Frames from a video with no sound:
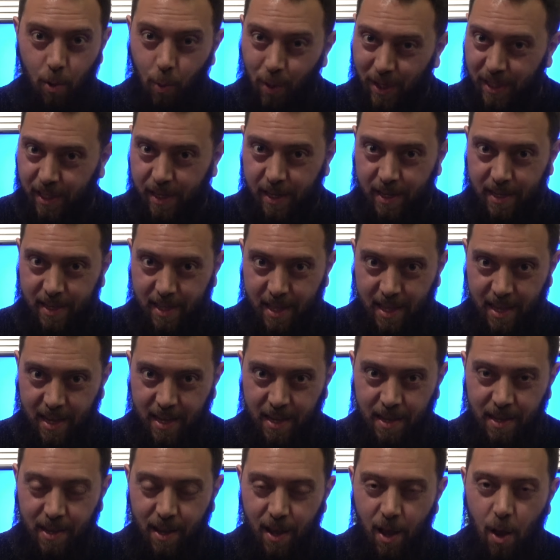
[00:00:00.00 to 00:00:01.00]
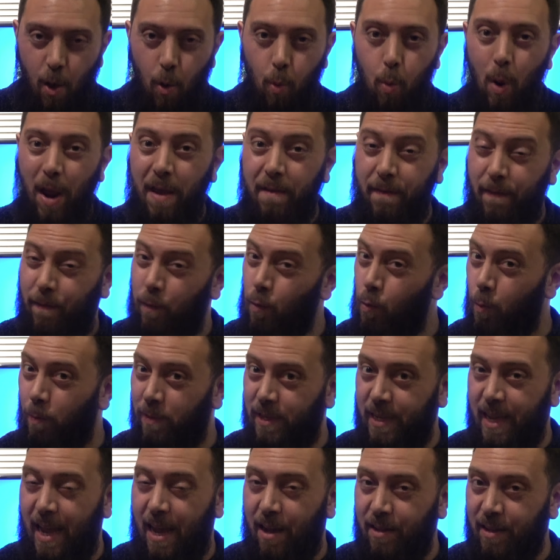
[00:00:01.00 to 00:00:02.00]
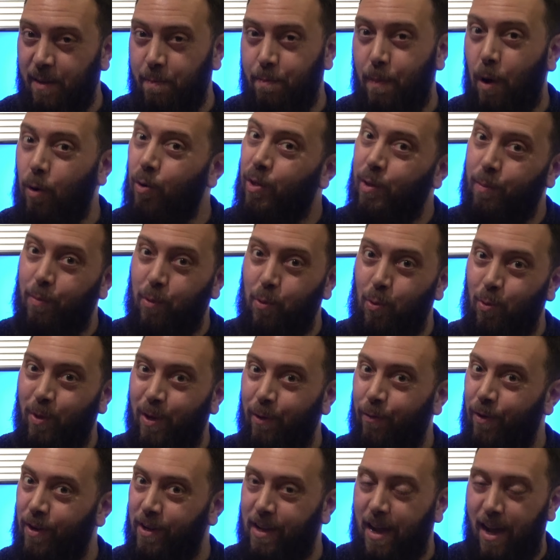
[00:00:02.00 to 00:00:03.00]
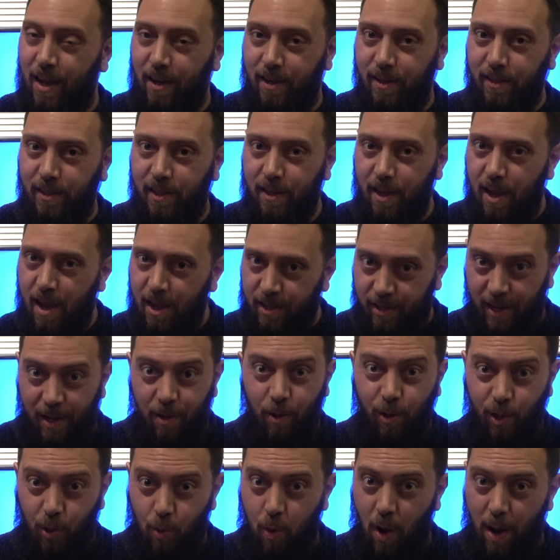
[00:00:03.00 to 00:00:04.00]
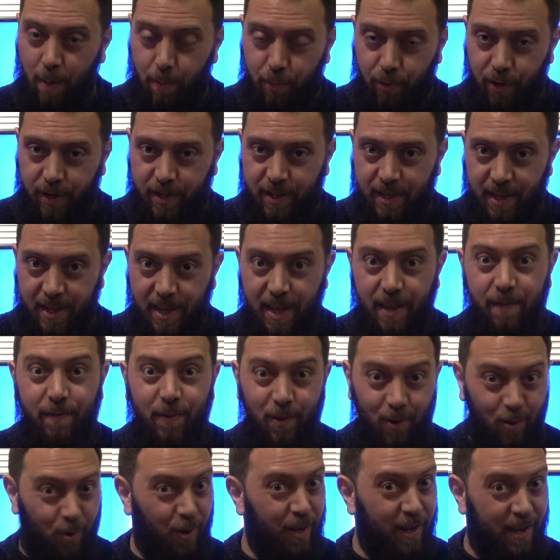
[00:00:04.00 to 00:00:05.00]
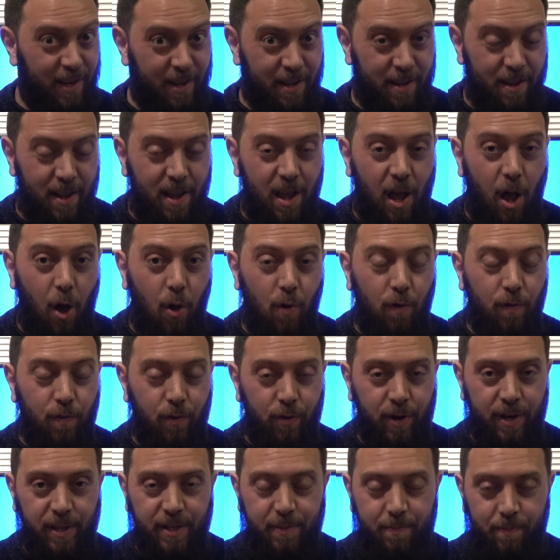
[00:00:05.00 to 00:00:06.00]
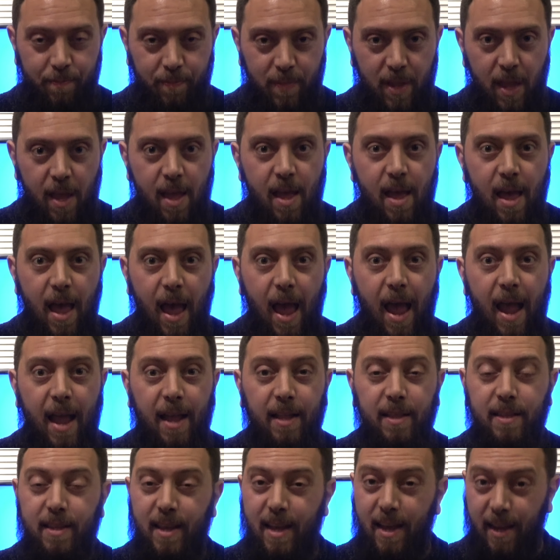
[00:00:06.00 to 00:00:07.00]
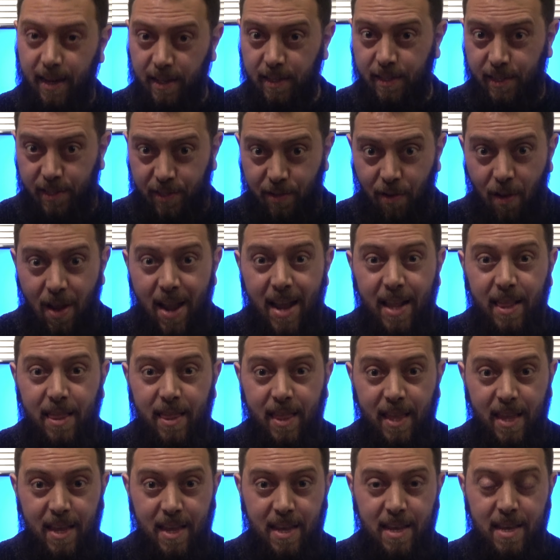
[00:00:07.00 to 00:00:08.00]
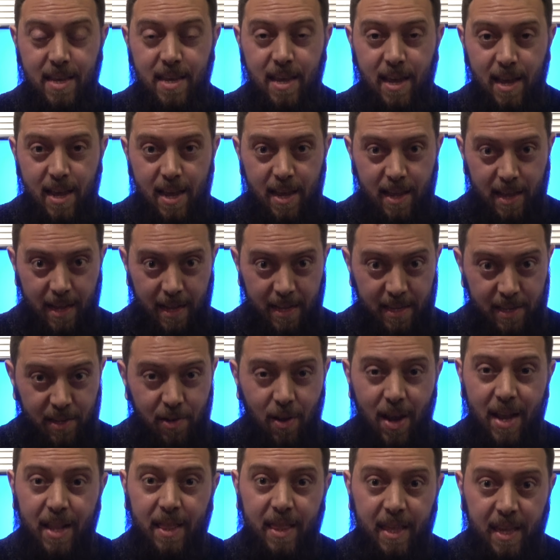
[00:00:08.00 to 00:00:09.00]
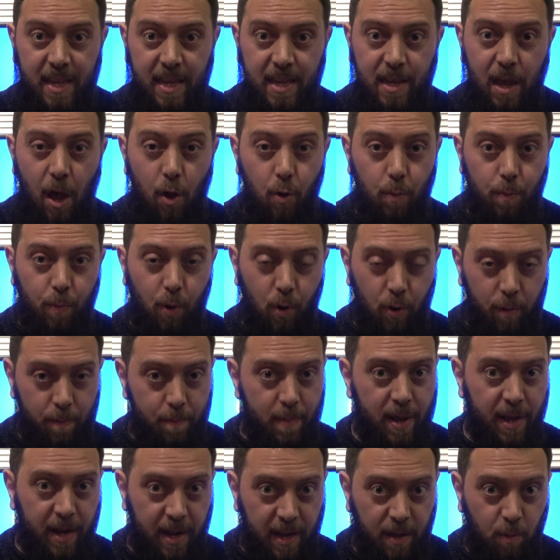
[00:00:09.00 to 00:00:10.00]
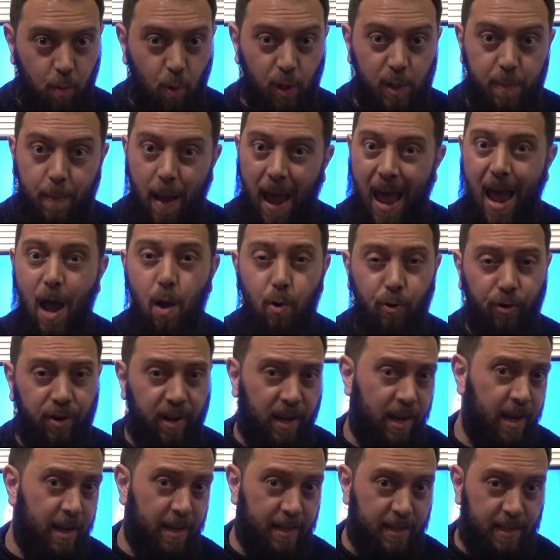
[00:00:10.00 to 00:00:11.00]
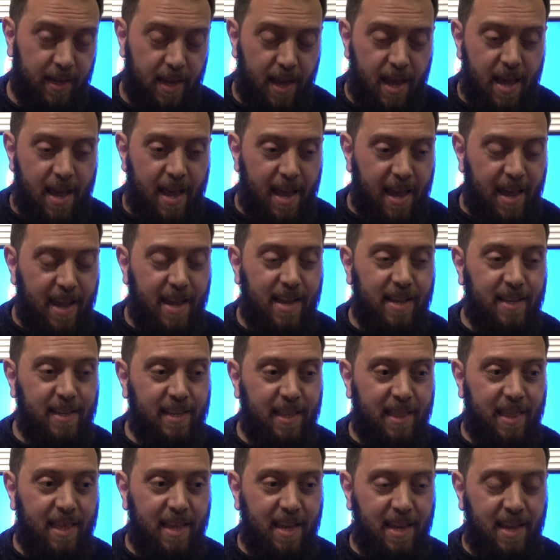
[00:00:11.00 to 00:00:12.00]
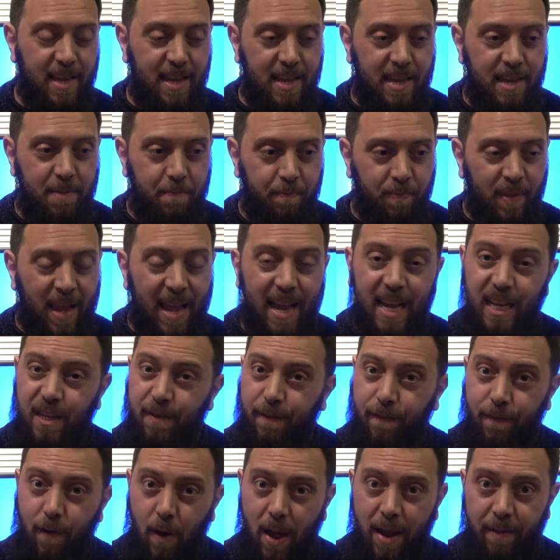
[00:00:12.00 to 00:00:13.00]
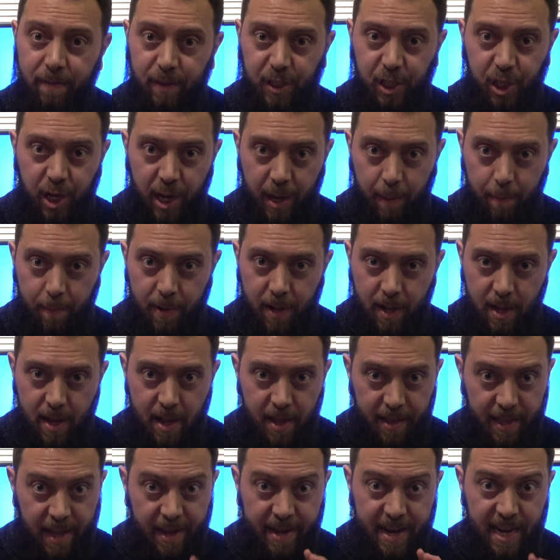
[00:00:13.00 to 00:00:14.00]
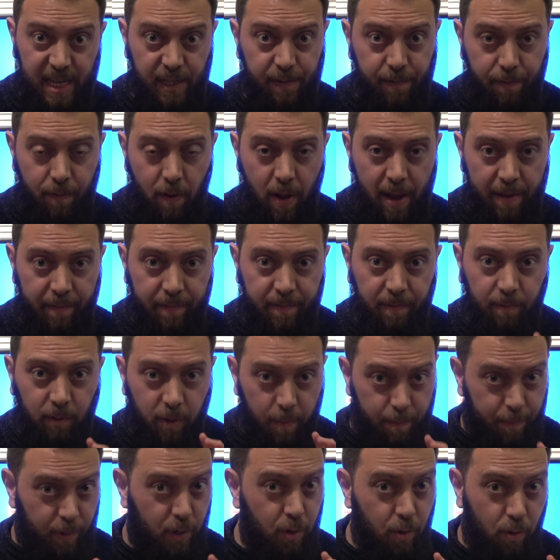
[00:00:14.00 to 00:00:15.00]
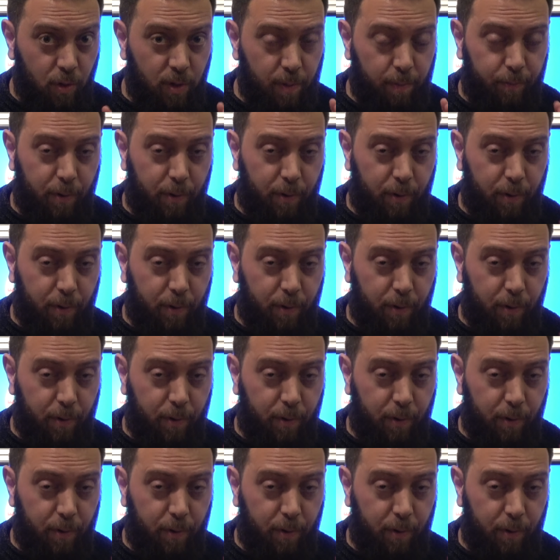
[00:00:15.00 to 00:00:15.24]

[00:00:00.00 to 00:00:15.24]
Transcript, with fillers: which is the waveform sound in multiple different colors. So it looks quite pretty if you're looking over it. And inside the HomePod Mini, what's powering it is the S5 chip. Now the S5 computer